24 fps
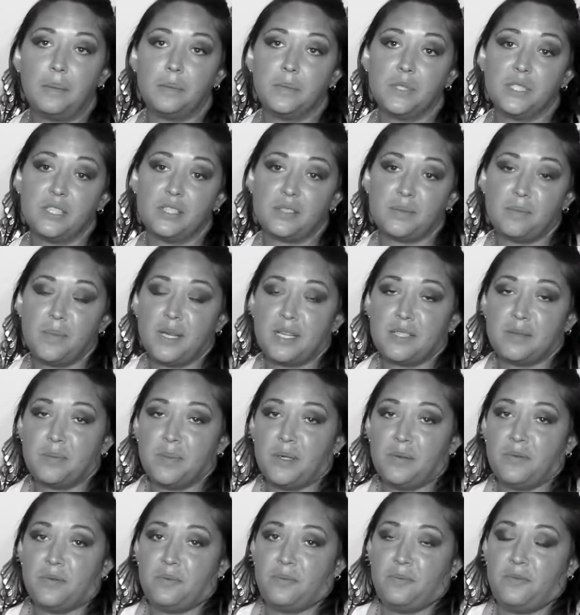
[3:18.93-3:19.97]
It just makes
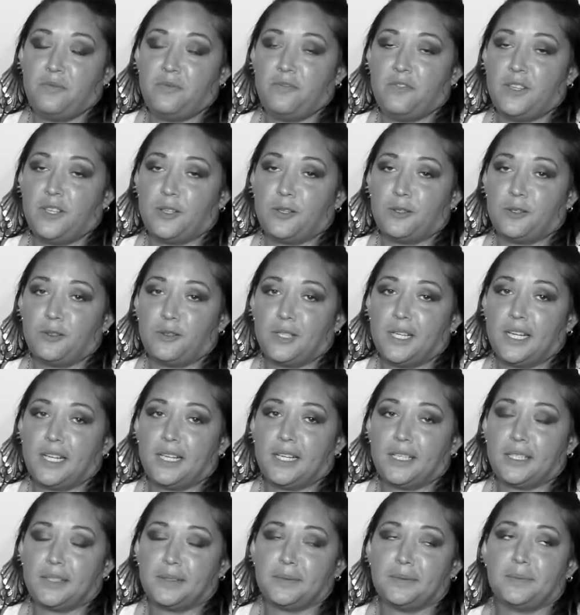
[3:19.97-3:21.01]
me feel
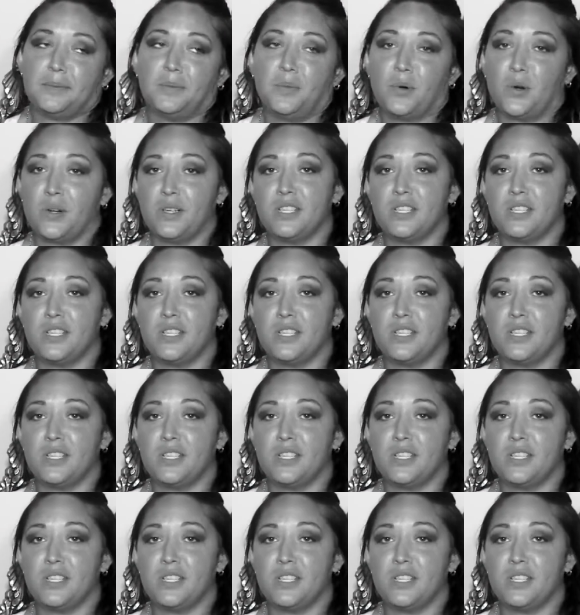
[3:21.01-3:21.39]
uh, more